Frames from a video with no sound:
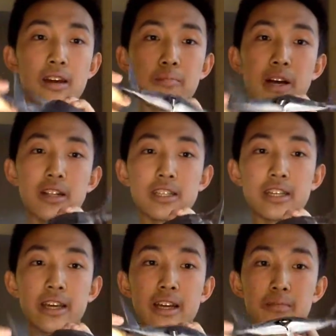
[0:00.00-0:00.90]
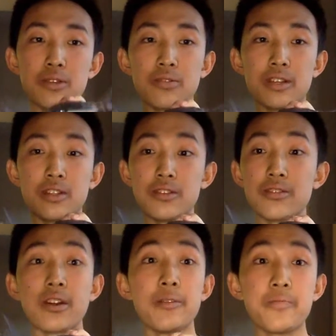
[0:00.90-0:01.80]
a balancing act between the
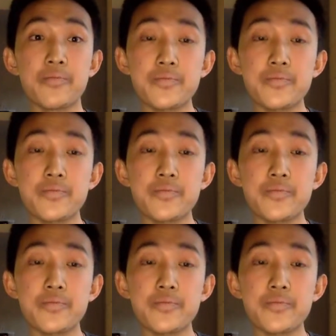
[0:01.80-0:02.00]
two, right?